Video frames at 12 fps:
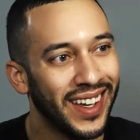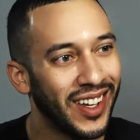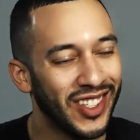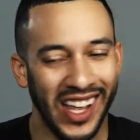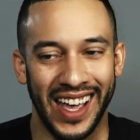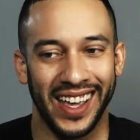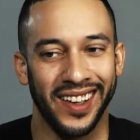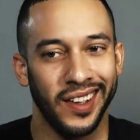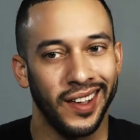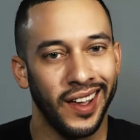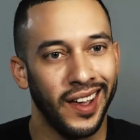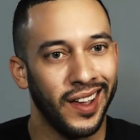He's like,
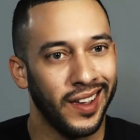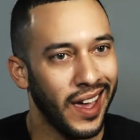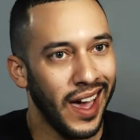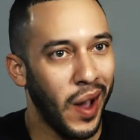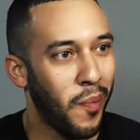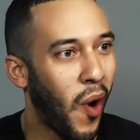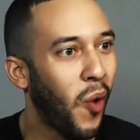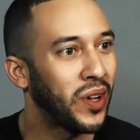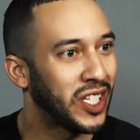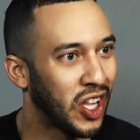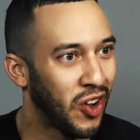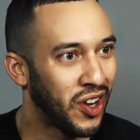"Yeah, I'm
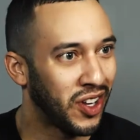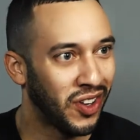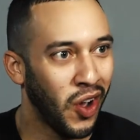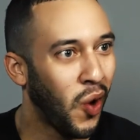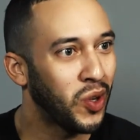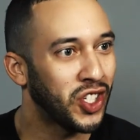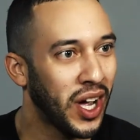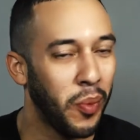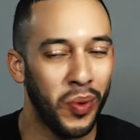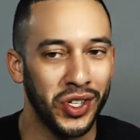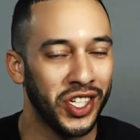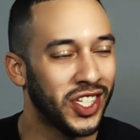always learning. You always try to
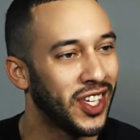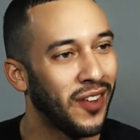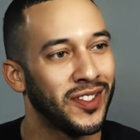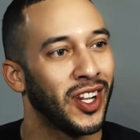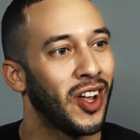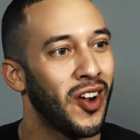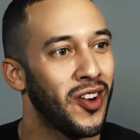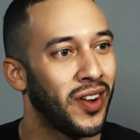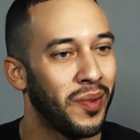push yourself to learn."